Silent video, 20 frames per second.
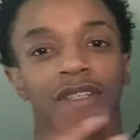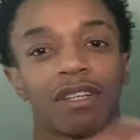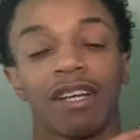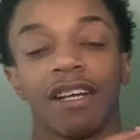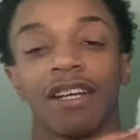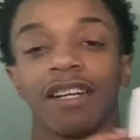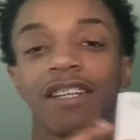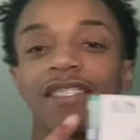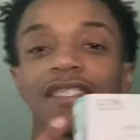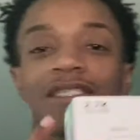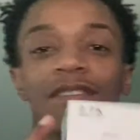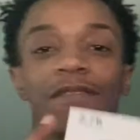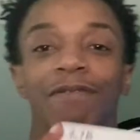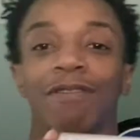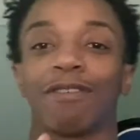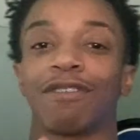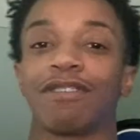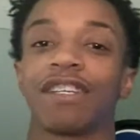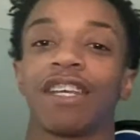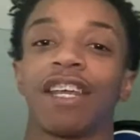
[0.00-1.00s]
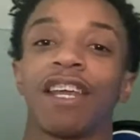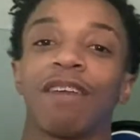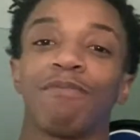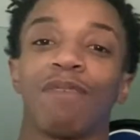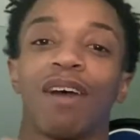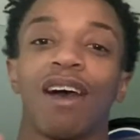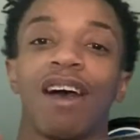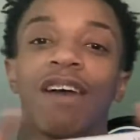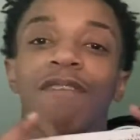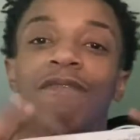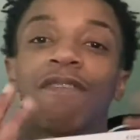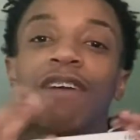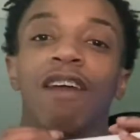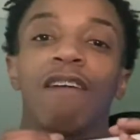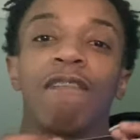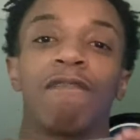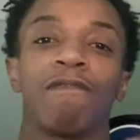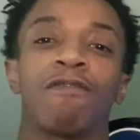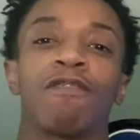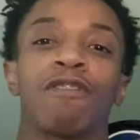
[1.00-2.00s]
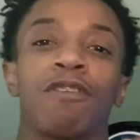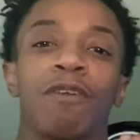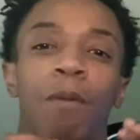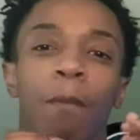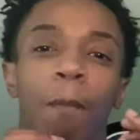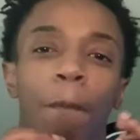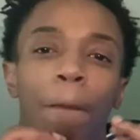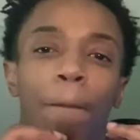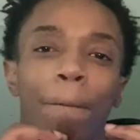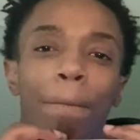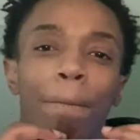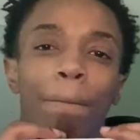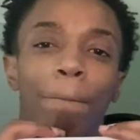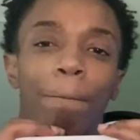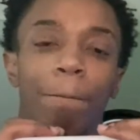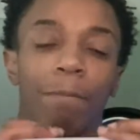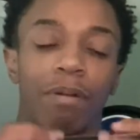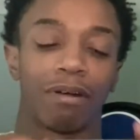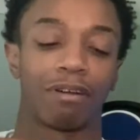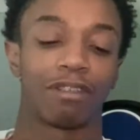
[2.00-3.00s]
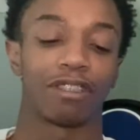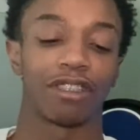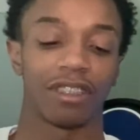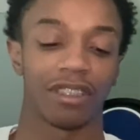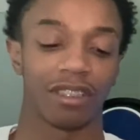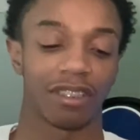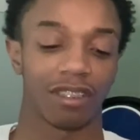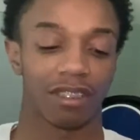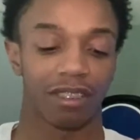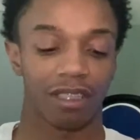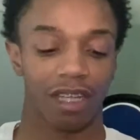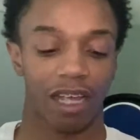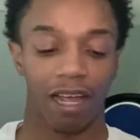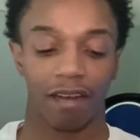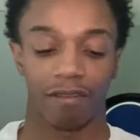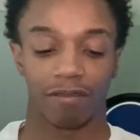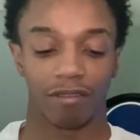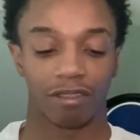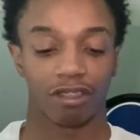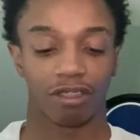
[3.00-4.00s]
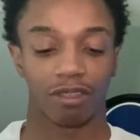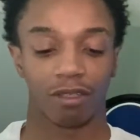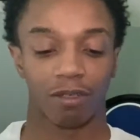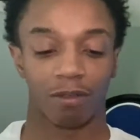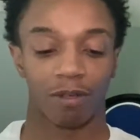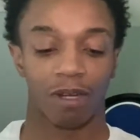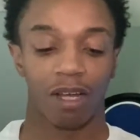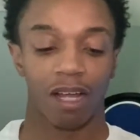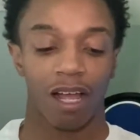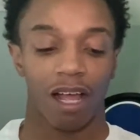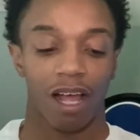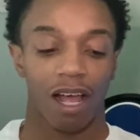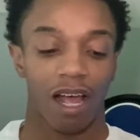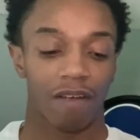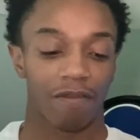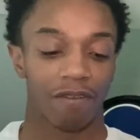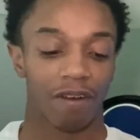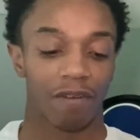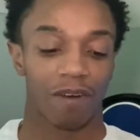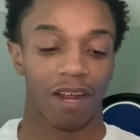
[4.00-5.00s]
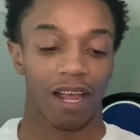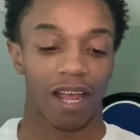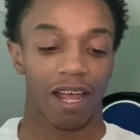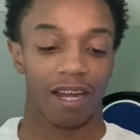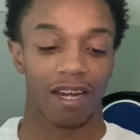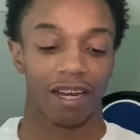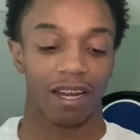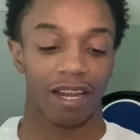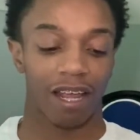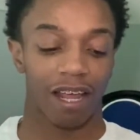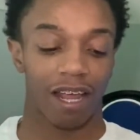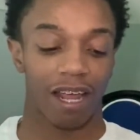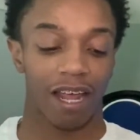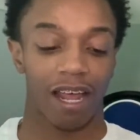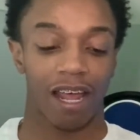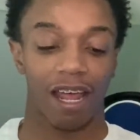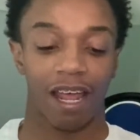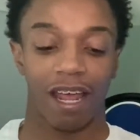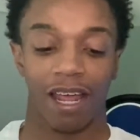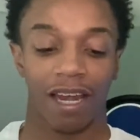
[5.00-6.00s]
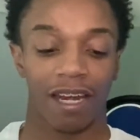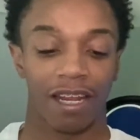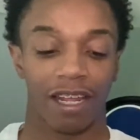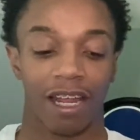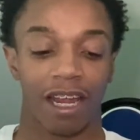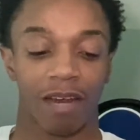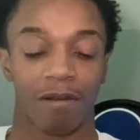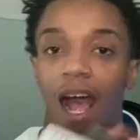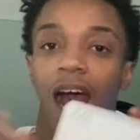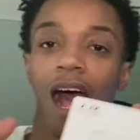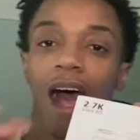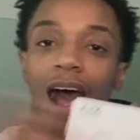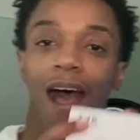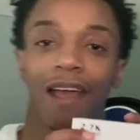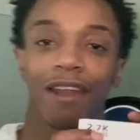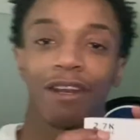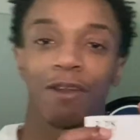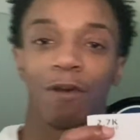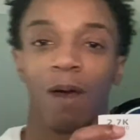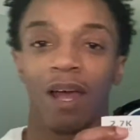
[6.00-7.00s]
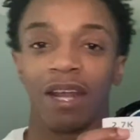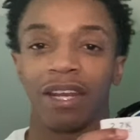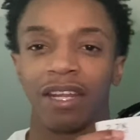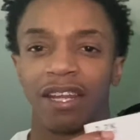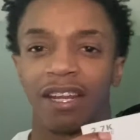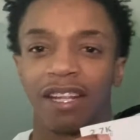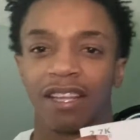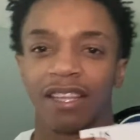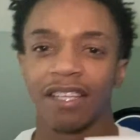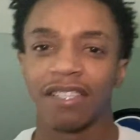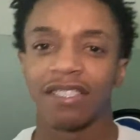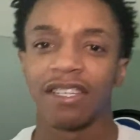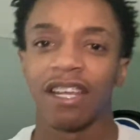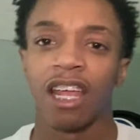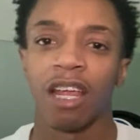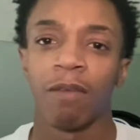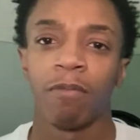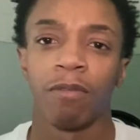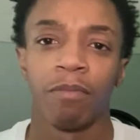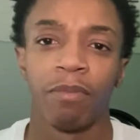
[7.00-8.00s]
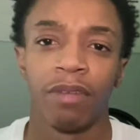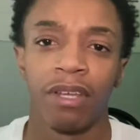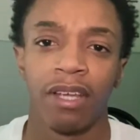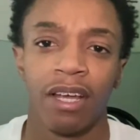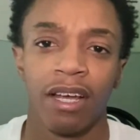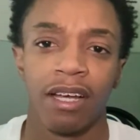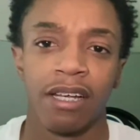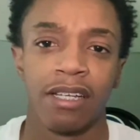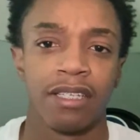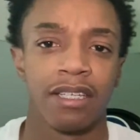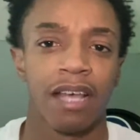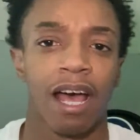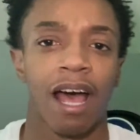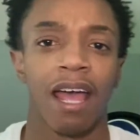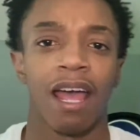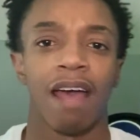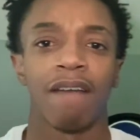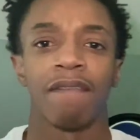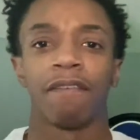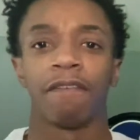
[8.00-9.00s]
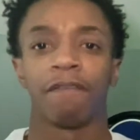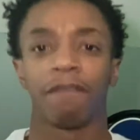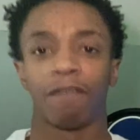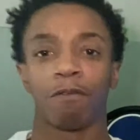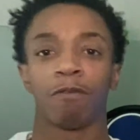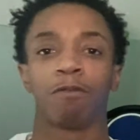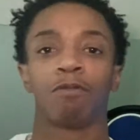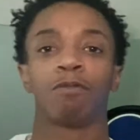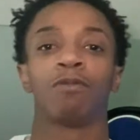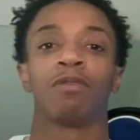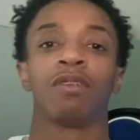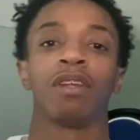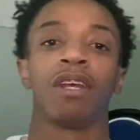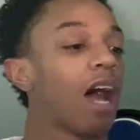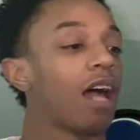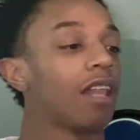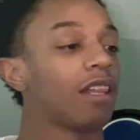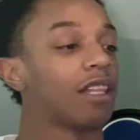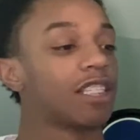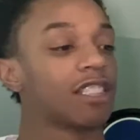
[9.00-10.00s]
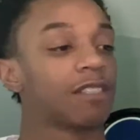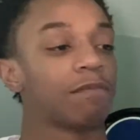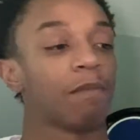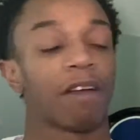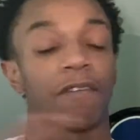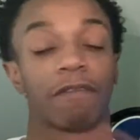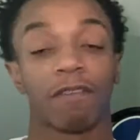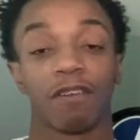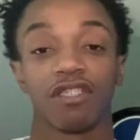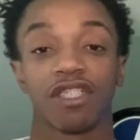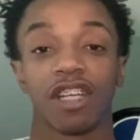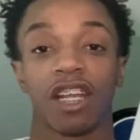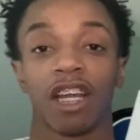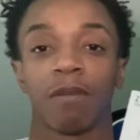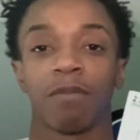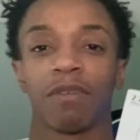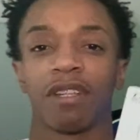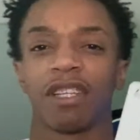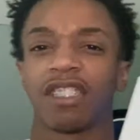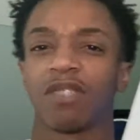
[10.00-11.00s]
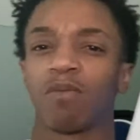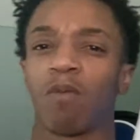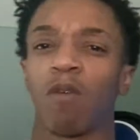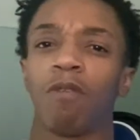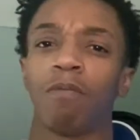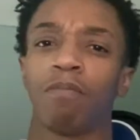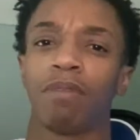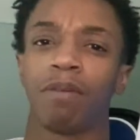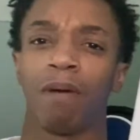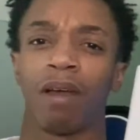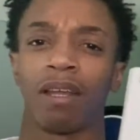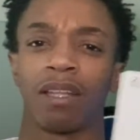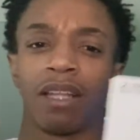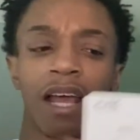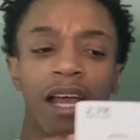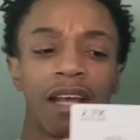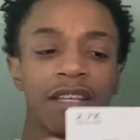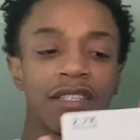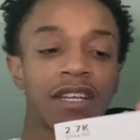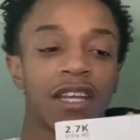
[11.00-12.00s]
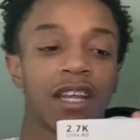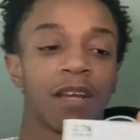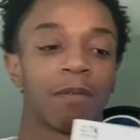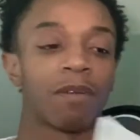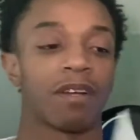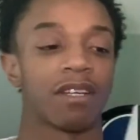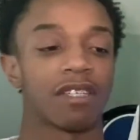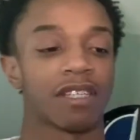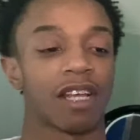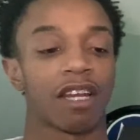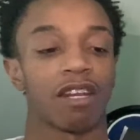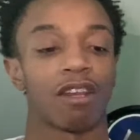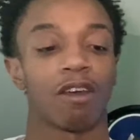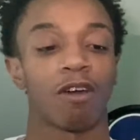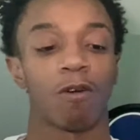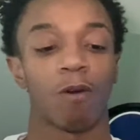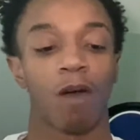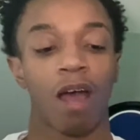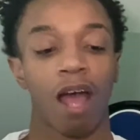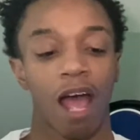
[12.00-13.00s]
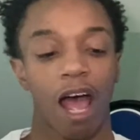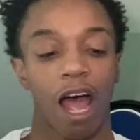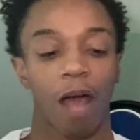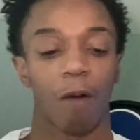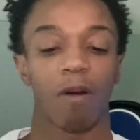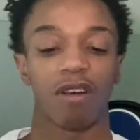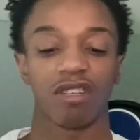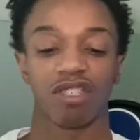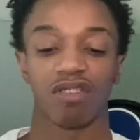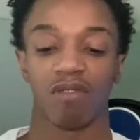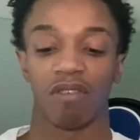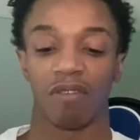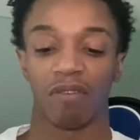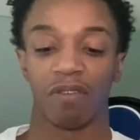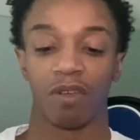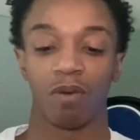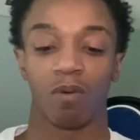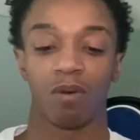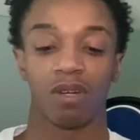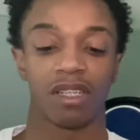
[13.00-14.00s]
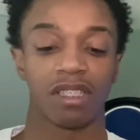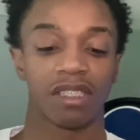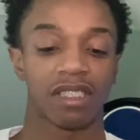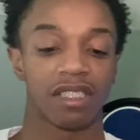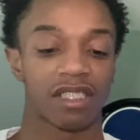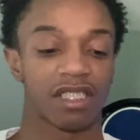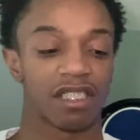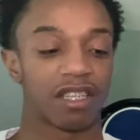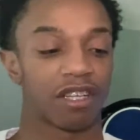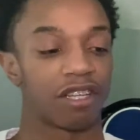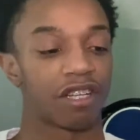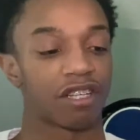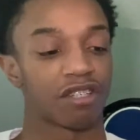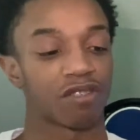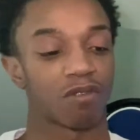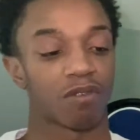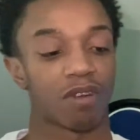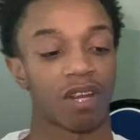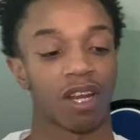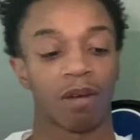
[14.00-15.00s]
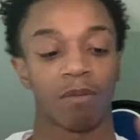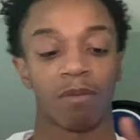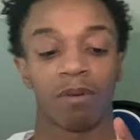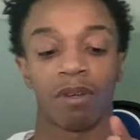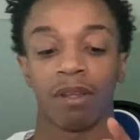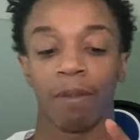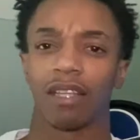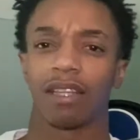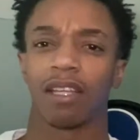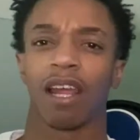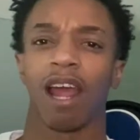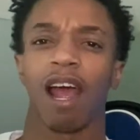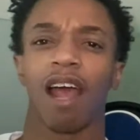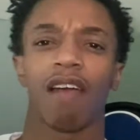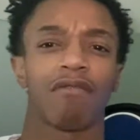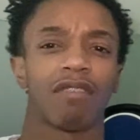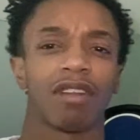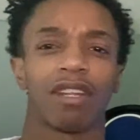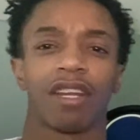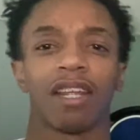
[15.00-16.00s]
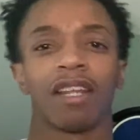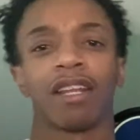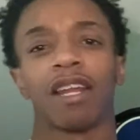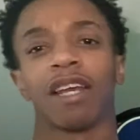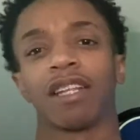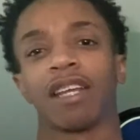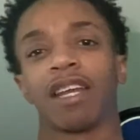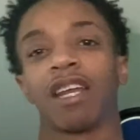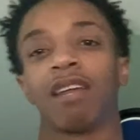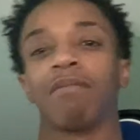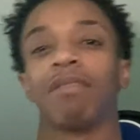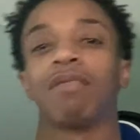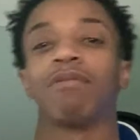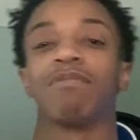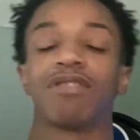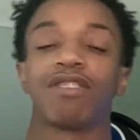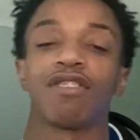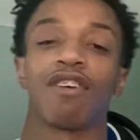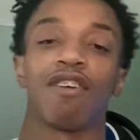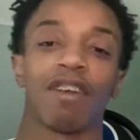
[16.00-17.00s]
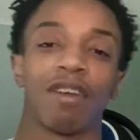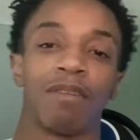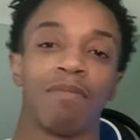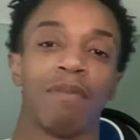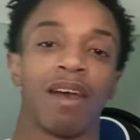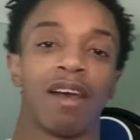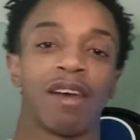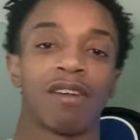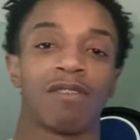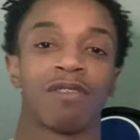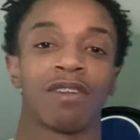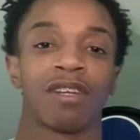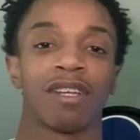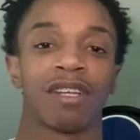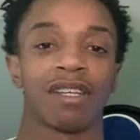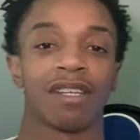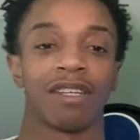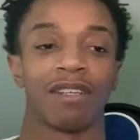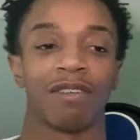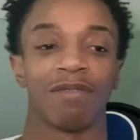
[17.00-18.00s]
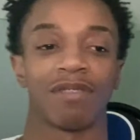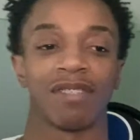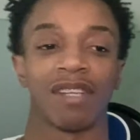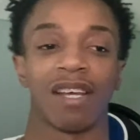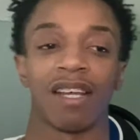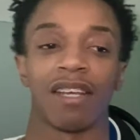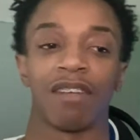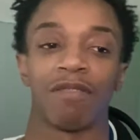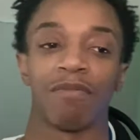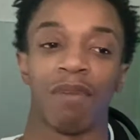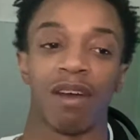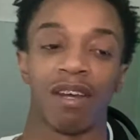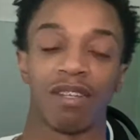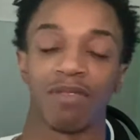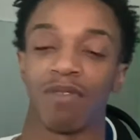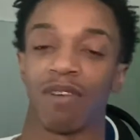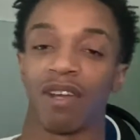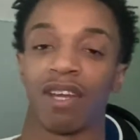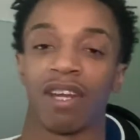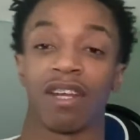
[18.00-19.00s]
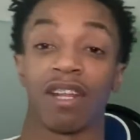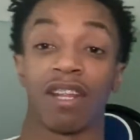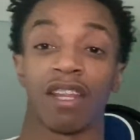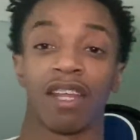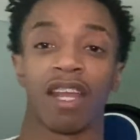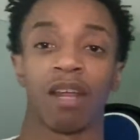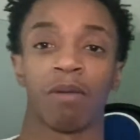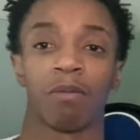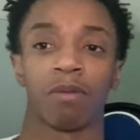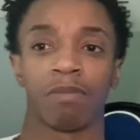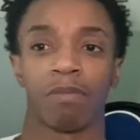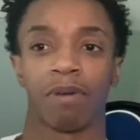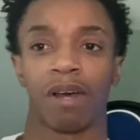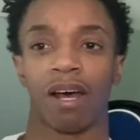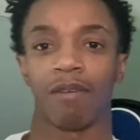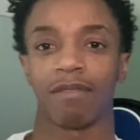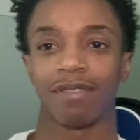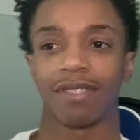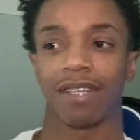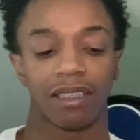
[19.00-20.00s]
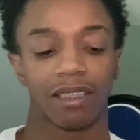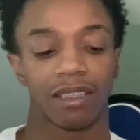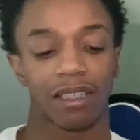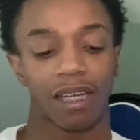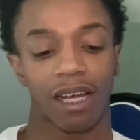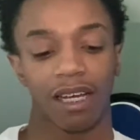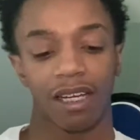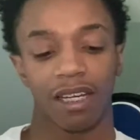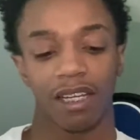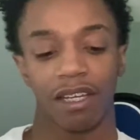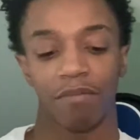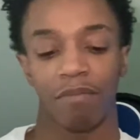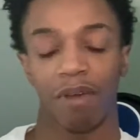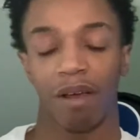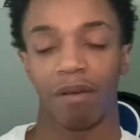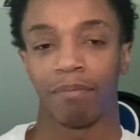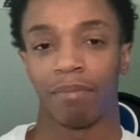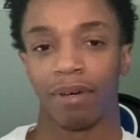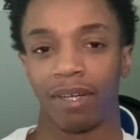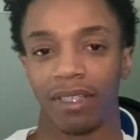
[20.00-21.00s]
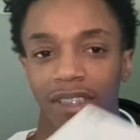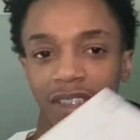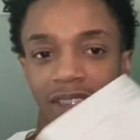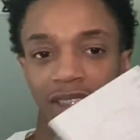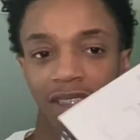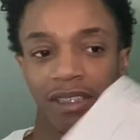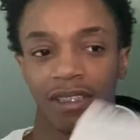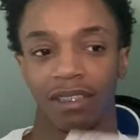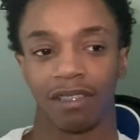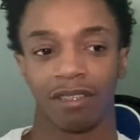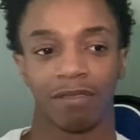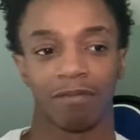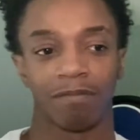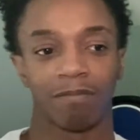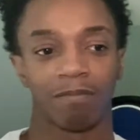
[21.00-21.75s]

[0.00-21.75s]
This is the first camera I've ever purchased, ever. So I've never had any camera. I knew I needed this camera because I have a phone. This is my first camera. This won't be my last camera because I know I watched a review on this. This is a digital camera. The guy really didn't like the camera. He was talking bad on it, and he was like, "You might as well get another camera." But I was like, "It's kind of in my budget, and